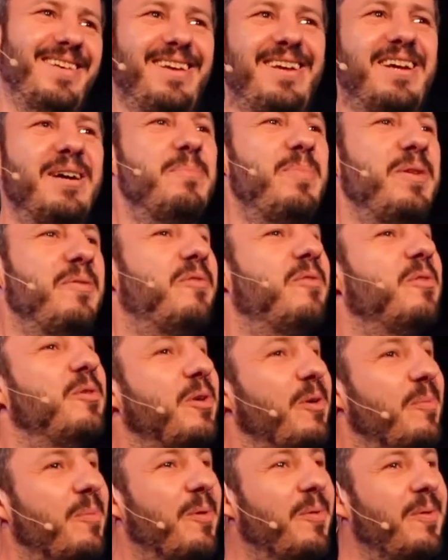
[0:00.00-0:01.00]
can't be
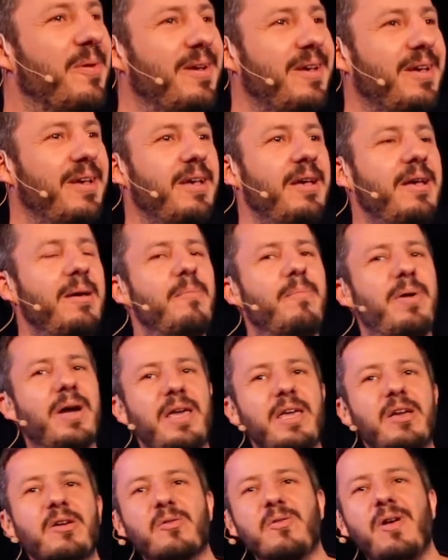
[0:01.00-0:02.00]
vulnerable. But
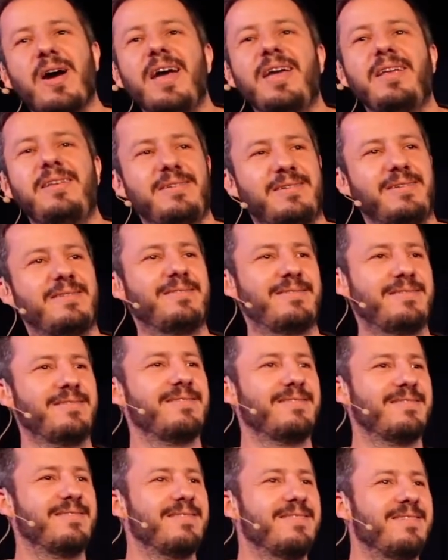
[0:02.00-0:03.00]
he cried,
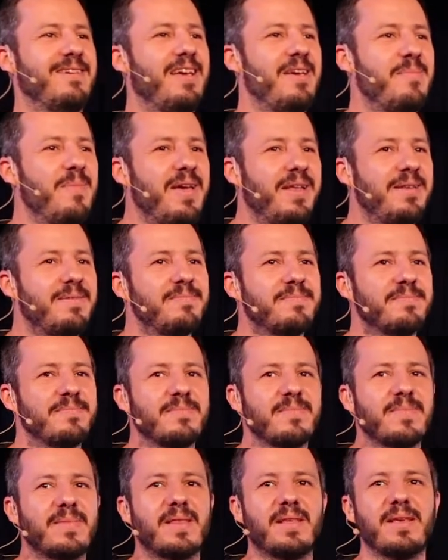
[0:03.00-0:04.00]
amen.
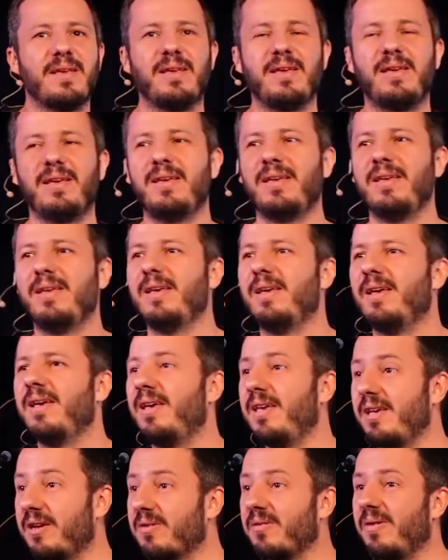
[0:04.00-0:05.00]

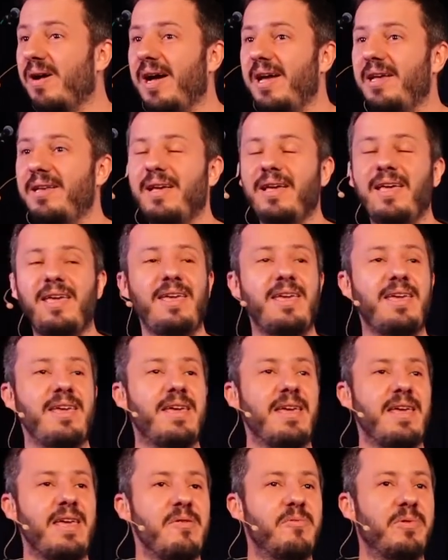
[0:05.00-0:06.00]
He cried,
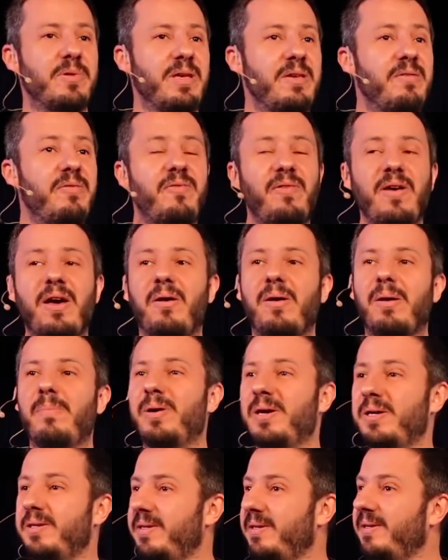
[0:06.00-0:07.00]
he felt
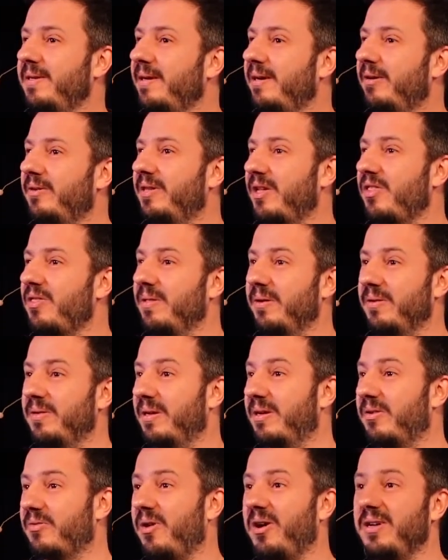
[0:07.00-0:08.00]
abandoned on
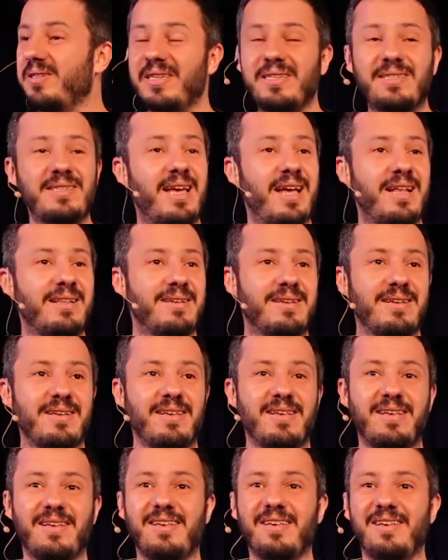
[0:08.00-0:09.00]
the cross. He said,
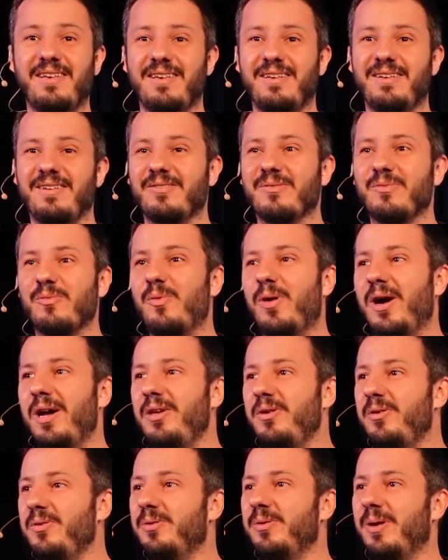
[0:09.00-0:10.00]
why
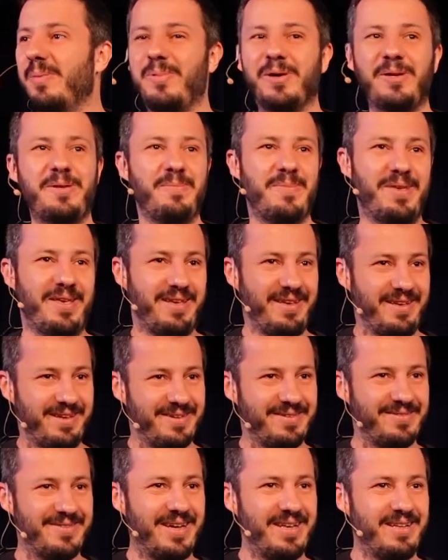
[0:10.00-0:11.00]
you abandon me?
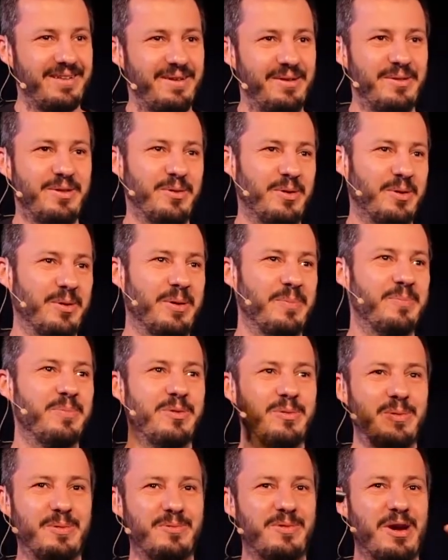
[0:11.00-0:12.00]
Right? I don't know, I'm
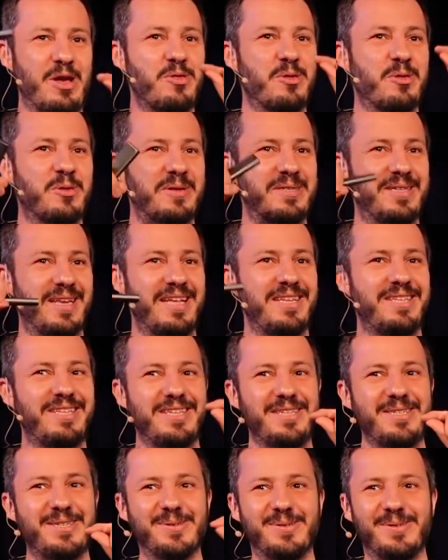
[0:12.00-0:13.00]
trying to translate
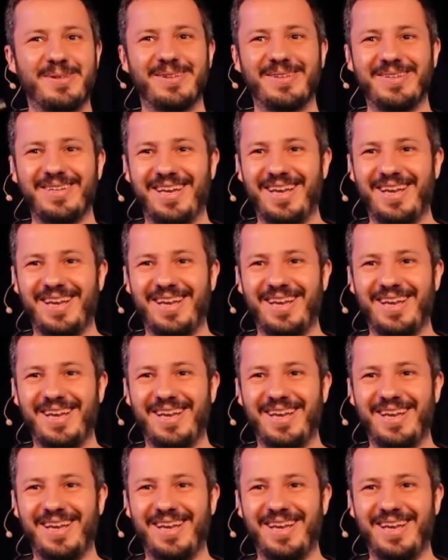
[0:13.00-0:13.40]
this in